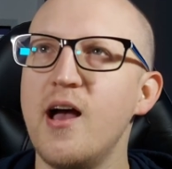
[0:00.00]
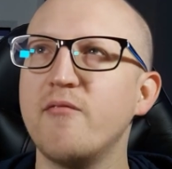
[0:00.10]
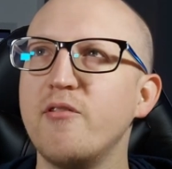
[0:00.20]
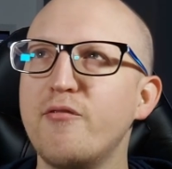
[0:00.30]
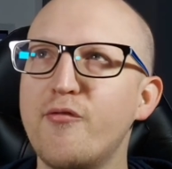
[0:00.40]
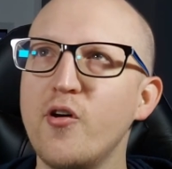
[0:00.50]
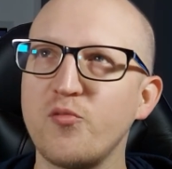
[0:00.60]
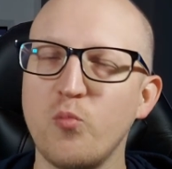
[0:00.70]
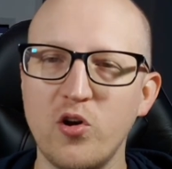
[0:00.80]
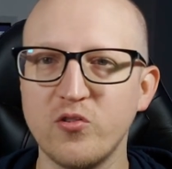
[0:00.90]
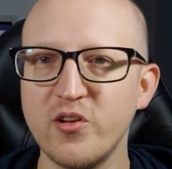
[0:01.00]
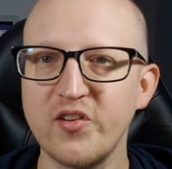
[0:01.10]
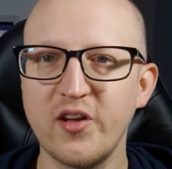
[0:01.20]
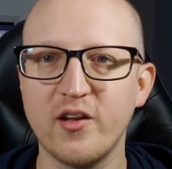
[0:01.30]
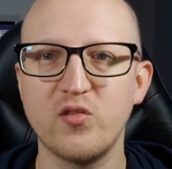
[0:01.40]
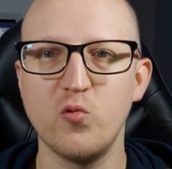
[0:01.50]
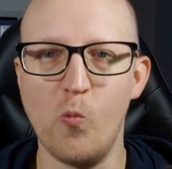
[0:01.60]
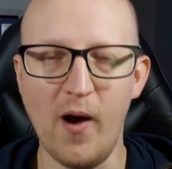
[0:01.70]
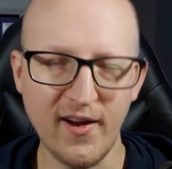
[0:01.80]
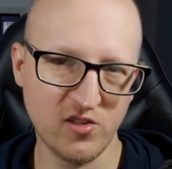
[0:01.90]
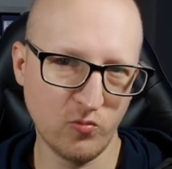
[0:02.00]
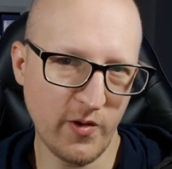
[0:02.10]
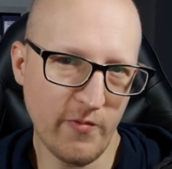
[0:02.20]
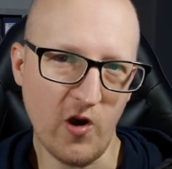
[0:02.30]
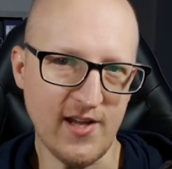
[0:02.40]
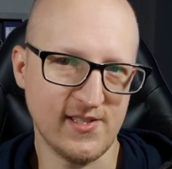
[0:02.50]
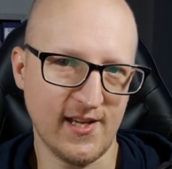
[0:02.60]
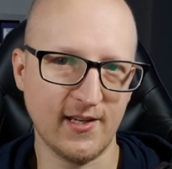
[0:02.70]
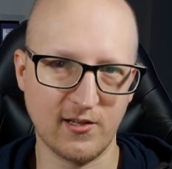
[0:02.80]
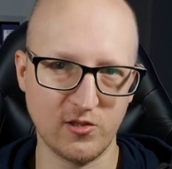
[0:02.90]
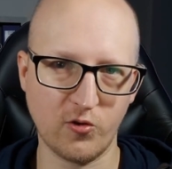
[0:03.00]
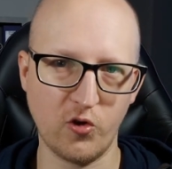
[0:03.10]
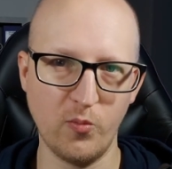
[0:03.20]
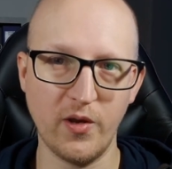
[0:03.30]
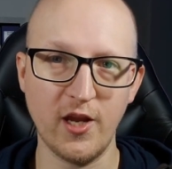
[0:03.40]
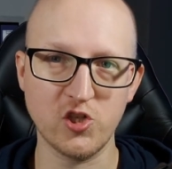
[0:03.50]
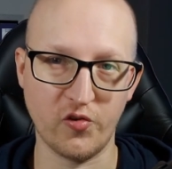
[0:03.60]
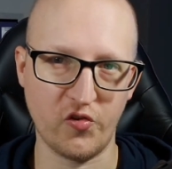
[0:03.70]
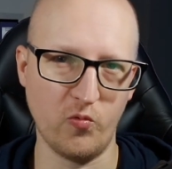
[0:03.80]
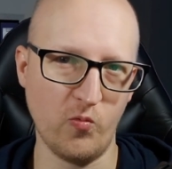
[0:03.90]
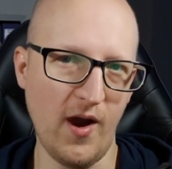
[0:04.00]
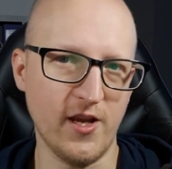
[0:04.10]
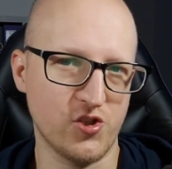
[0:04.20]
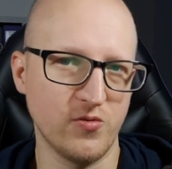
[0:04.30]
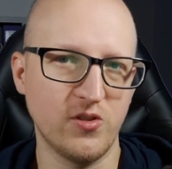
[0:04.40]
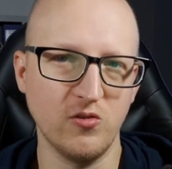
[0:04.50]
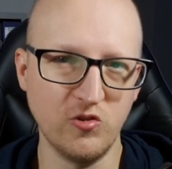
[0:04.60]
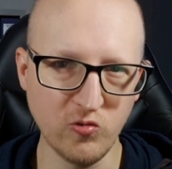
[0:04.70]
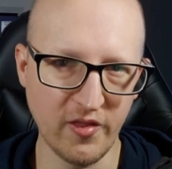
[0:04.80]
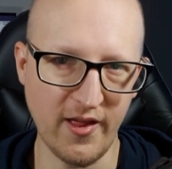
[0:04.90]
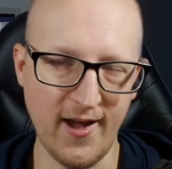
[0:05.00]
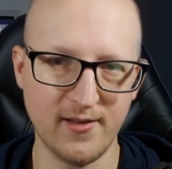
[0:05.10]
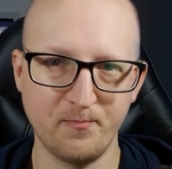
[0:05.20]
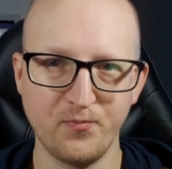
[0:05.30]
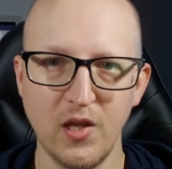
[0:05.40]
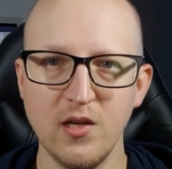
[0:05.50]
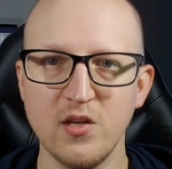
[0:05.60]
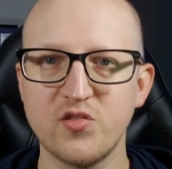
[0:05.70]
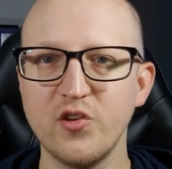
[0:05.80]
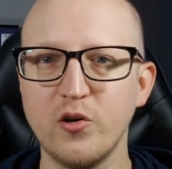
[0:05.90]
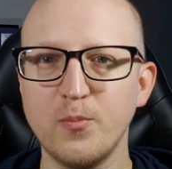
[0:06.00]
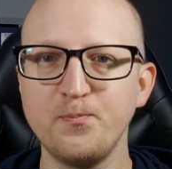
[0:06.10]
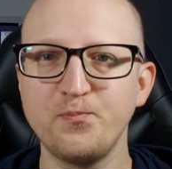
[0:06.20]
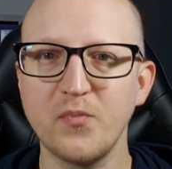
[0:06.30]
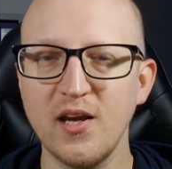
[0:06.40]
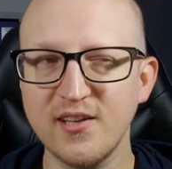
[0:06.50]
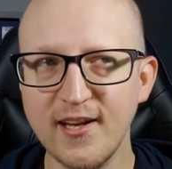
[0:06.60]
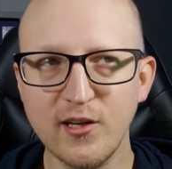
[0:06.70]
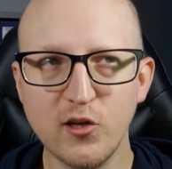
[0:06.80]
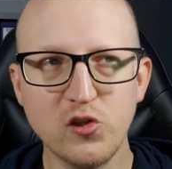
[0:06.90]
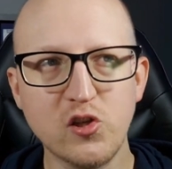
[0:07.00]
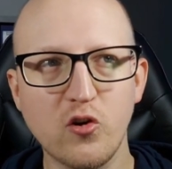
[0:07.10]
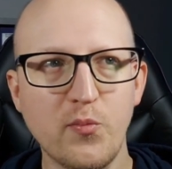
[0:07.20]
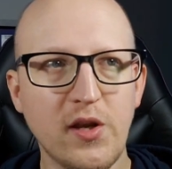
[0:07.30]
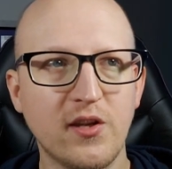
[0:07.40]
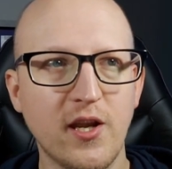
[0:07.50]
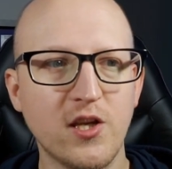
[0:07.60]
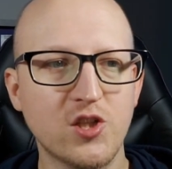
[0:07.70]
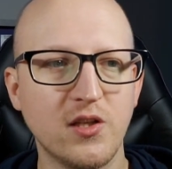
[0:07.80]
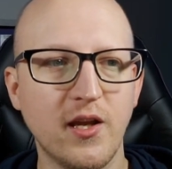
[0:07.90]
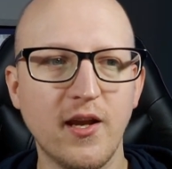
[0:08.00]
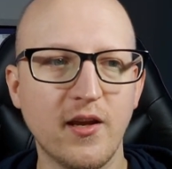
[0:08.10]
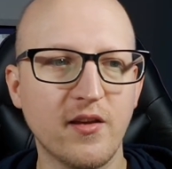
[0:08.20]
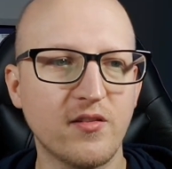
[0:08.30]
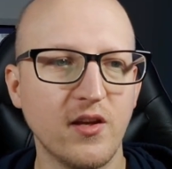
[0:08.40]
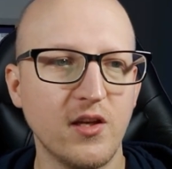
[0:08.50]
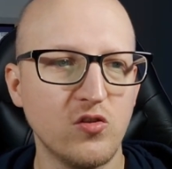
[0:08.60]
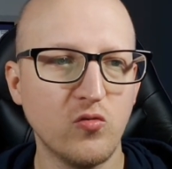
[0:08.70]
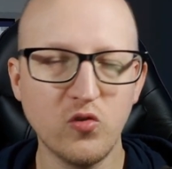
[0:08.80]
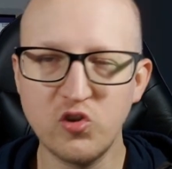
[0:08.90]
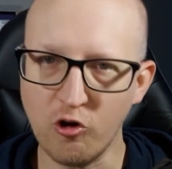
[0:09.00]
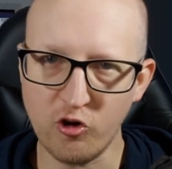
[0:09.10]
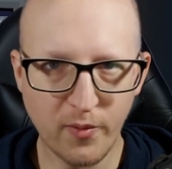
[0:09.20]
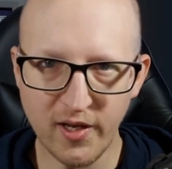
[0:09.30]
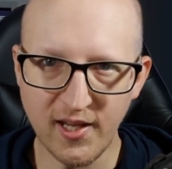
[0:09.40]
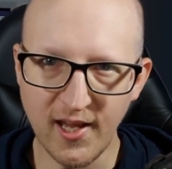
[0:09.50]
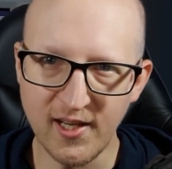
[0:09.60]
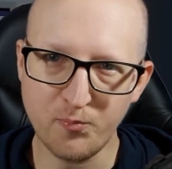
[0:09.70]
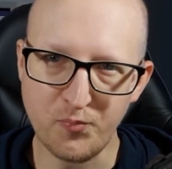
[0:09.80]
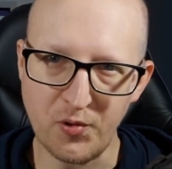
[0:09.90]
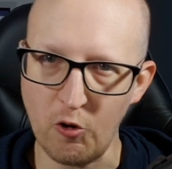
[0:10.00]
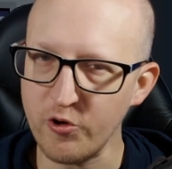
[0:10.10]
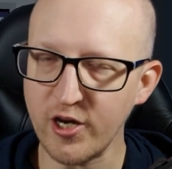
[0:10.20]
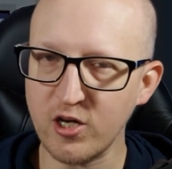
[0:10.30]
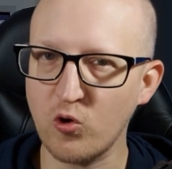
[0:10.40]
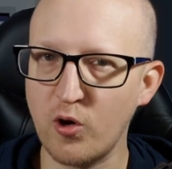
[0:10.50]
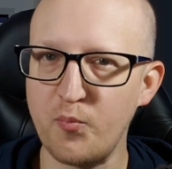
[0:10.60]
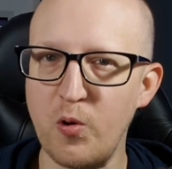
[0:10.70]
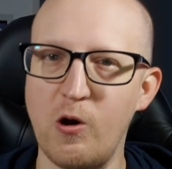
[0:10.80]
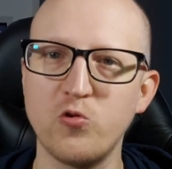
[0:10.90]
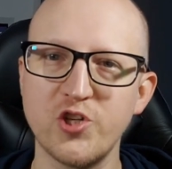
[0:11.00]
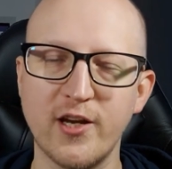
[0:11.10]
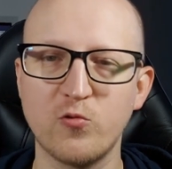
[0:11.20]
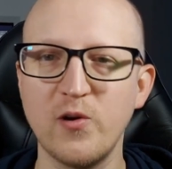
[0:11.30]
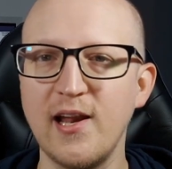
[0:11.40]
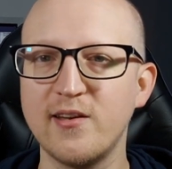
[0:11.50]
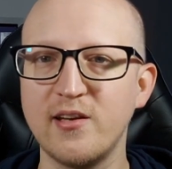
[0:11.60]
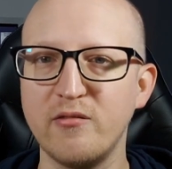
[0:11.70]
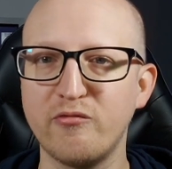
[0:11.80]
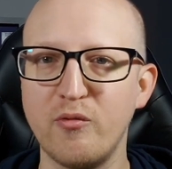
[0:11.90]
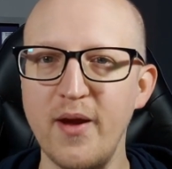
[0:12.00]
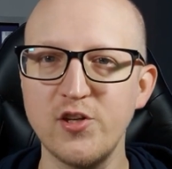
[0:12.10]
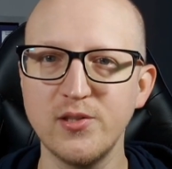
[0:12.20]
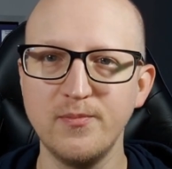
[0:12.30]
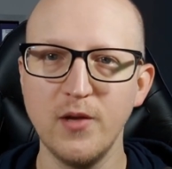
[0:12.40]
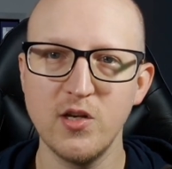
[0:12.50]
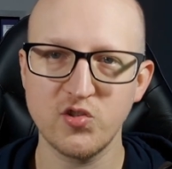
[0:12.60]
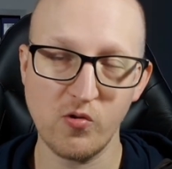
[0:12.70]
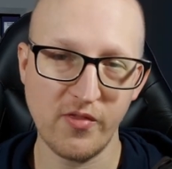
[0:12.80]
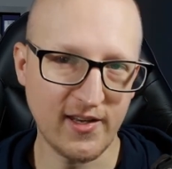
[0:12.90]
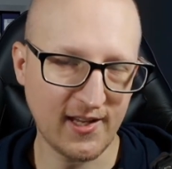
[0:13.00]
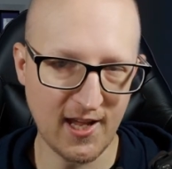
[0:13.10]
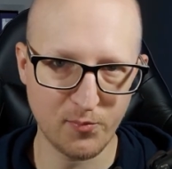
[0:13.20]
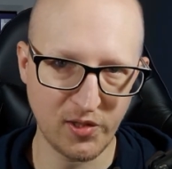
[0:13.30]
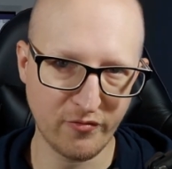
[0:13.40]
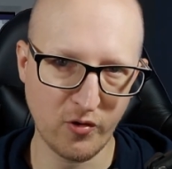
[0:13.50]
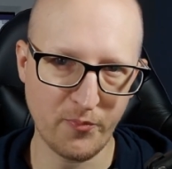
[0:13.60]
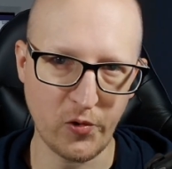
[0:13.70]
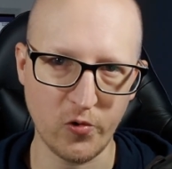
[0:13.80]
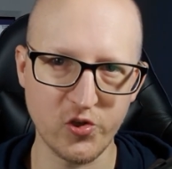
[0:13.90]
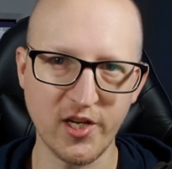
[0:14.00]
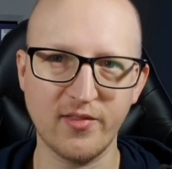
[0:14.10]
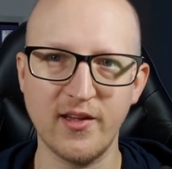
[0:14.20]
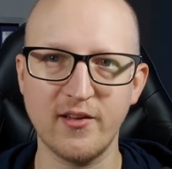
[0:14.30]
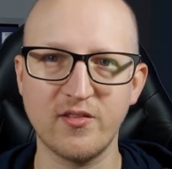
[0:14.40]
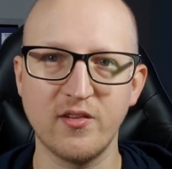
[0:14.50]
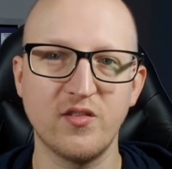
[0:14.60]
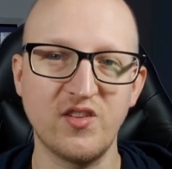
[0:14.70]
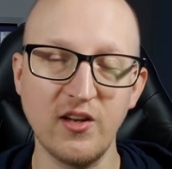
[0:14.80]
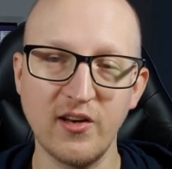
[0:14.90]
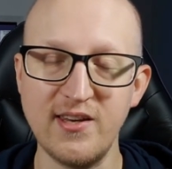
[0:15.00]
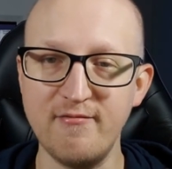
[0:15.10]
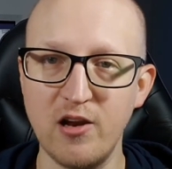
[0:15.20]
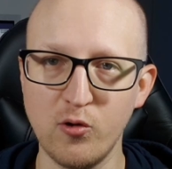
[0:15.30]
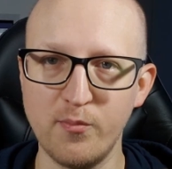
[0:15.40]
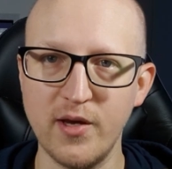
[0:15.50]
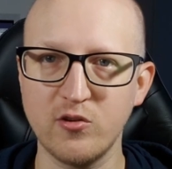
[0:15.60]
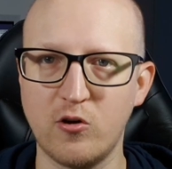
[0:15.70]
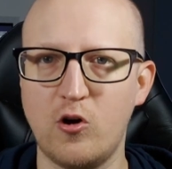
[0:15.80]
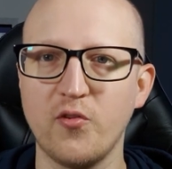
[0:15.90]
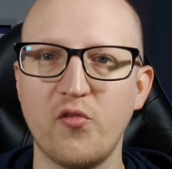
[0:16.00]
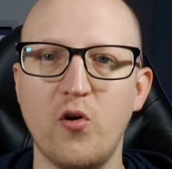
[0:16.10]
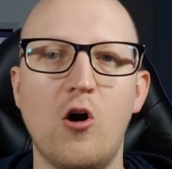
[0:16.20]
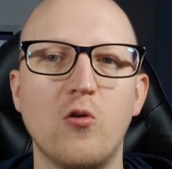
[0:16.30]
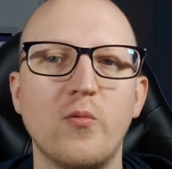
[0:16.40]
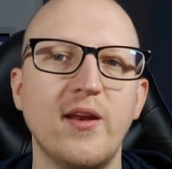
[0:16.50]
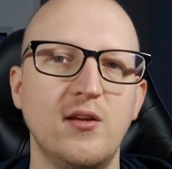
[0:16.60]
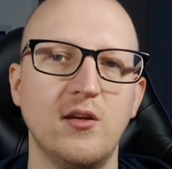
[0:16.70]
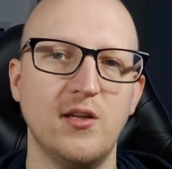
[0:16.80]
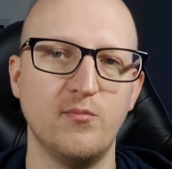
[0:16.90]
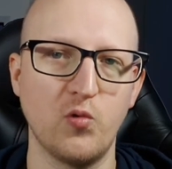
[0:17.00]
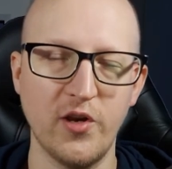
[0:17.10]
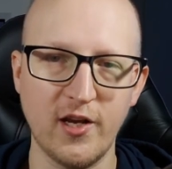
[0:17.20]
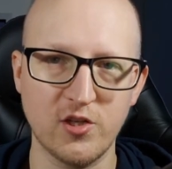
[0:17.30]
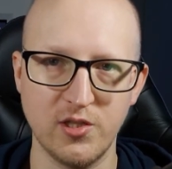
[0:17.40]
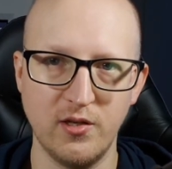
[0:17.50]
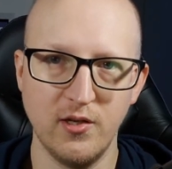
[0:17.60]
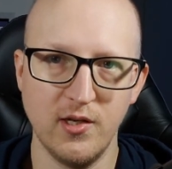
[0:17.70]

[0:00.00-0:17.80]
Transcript: And we first want to discuss why do we write technical documentation? So why should you do that? A technical documentation is to document any product or project related information. So that can be for project that is still in development or also already in production.